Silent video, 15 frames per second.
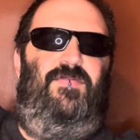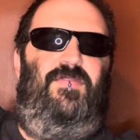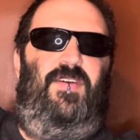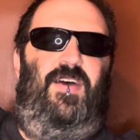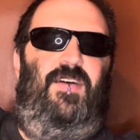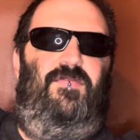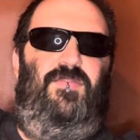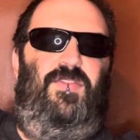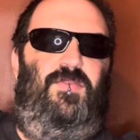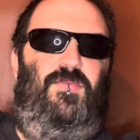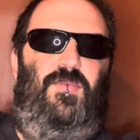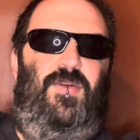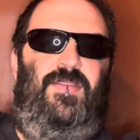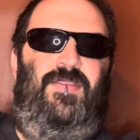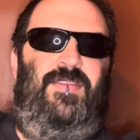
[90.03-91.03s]
of the
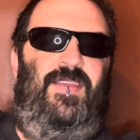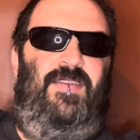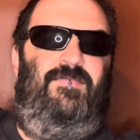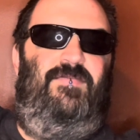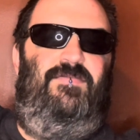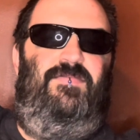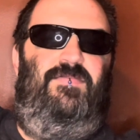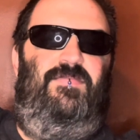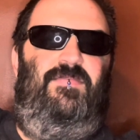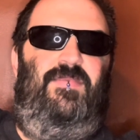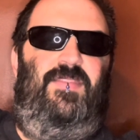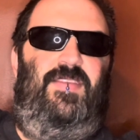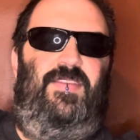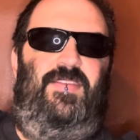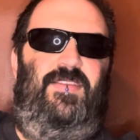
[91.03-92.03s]
ones that
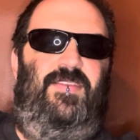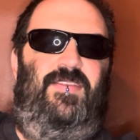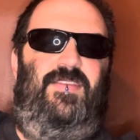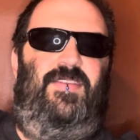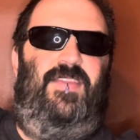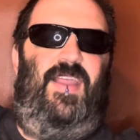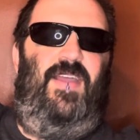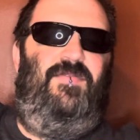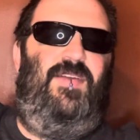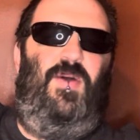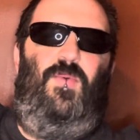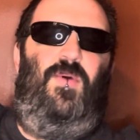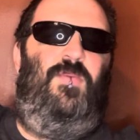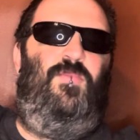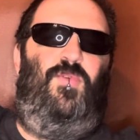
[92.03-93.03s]
this is. I've
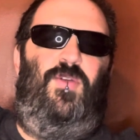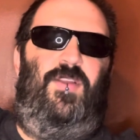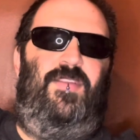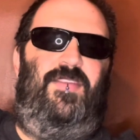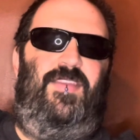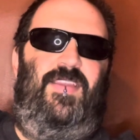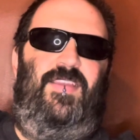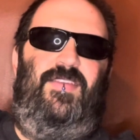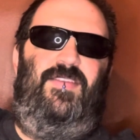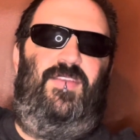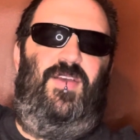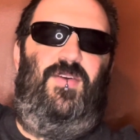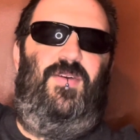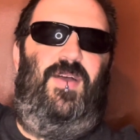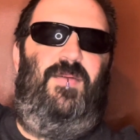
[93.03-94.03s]
got one more to see,
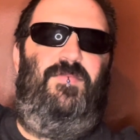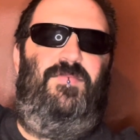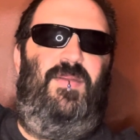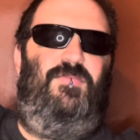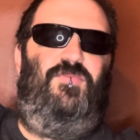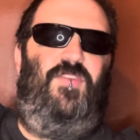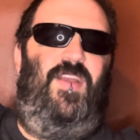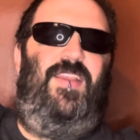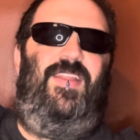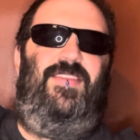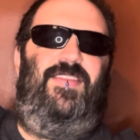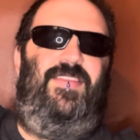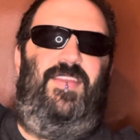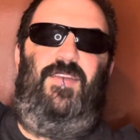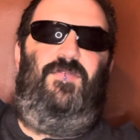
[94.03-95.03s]
so I'm trying not
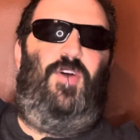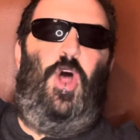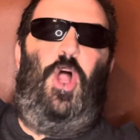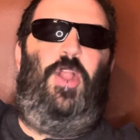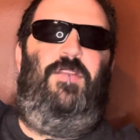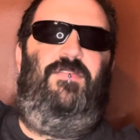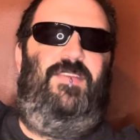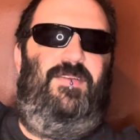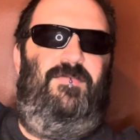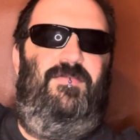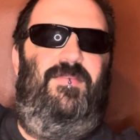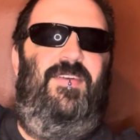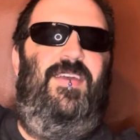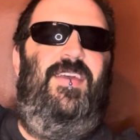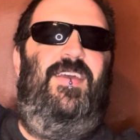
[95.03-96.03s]
to say of all of them,